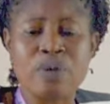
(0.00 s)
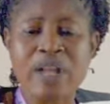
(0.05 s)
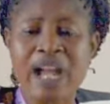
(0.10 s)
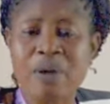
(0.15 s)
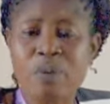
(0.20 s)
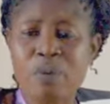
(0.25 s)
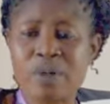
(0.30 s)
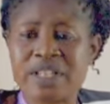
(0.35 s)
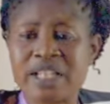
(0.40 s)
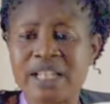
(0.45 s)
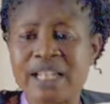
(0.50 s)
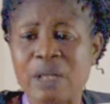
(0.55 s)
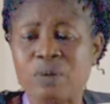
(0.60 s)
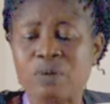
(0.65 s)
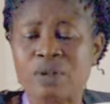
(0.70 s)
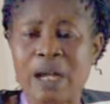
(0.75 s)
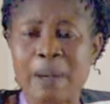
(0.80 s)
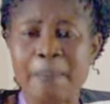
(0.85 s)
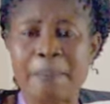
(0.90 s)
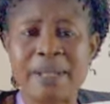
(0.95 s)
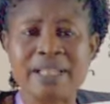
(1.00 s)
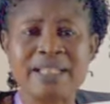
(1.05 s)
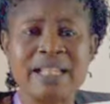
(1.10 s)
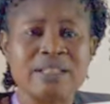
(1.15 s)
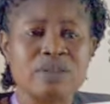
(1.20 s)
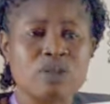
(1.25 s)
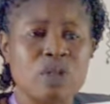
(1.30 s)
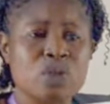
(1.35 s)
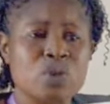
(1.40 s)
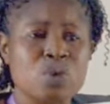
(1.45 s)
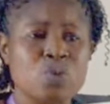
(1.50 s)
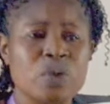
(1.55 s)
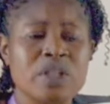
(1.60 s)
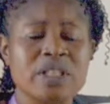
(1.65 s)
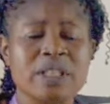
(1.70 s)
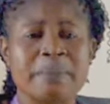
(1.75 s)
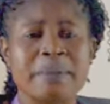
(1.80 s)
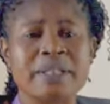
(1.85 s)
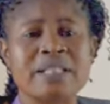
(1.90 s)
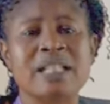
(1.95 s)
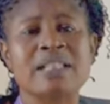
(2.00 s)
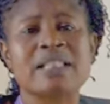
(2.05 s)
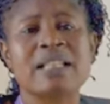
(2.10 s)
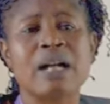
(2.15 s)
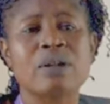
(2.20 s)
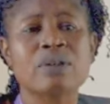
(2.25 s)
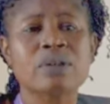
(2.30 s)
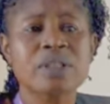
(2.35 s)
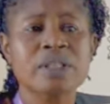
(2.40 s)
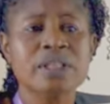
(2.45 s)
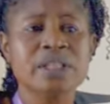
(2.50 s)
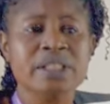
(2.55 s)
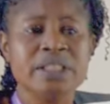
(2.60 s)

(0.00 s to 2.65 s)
We have wheelchair that you can press and just pull the patient down